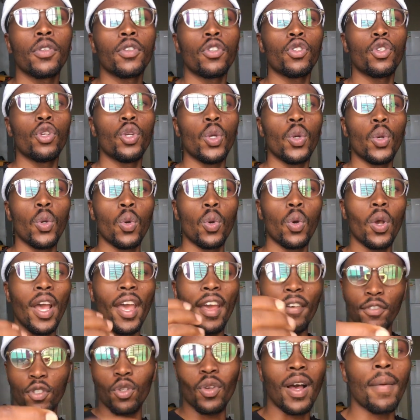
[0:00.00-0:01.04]
you
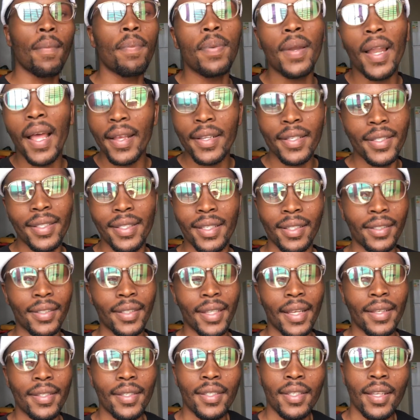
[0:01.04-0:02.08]
have to apply
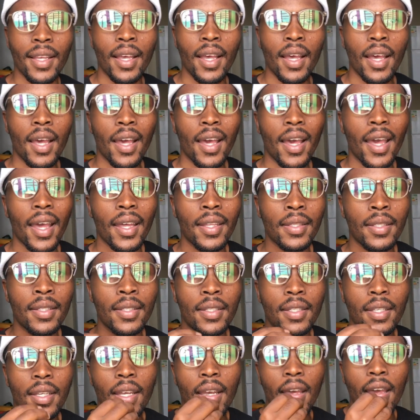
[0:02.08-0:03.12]
stillness,
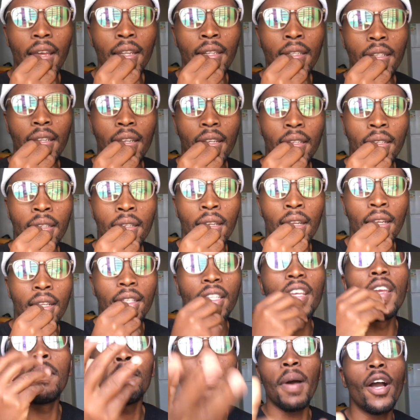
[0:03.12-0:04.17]
and and then
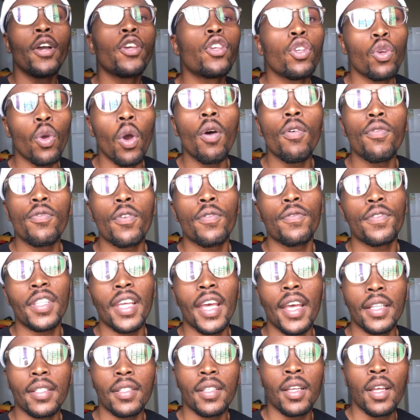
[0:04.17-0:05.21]
they mark you off of
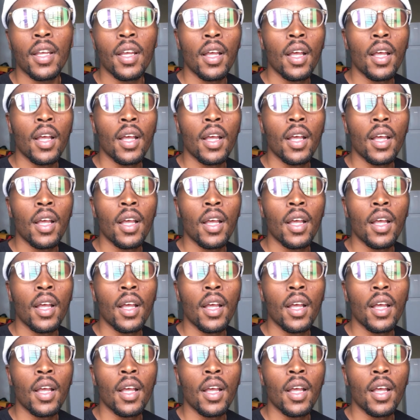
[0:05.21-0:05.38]
that.